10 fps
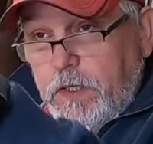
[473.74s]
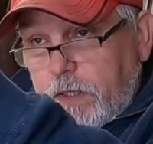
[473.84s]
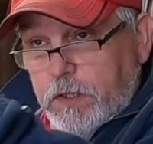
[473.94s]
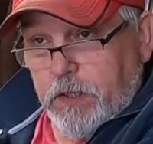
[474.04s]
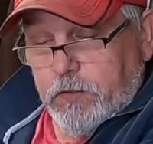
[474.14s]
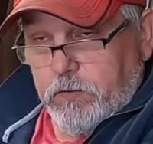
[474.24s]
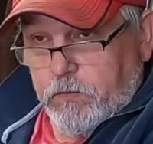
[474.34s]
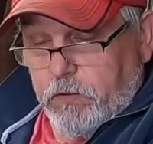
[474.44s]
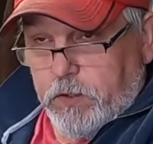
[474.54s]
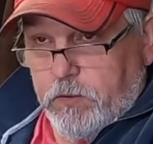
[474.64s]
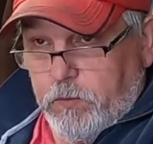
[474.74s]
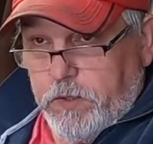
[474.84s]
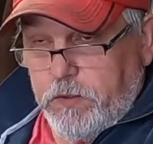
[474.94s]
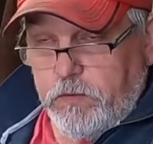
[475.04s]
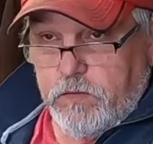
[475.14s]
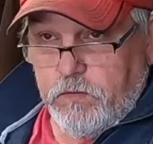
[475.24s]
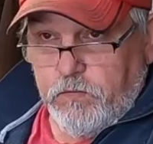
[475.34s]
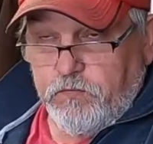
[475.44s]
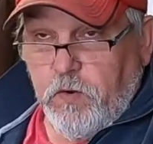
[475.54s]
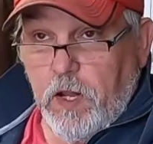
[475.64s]
and you look at the wheels and you
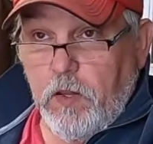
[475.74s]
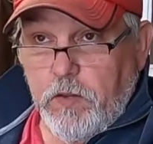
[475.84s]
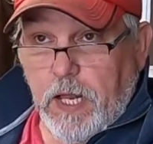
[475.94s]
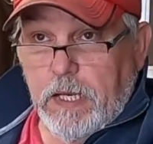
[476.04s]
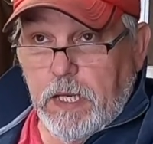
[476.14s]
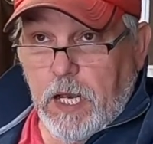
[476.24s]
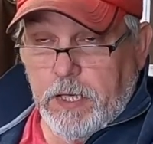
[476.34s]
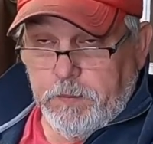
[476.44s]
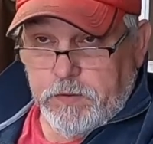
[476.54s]
follow that line,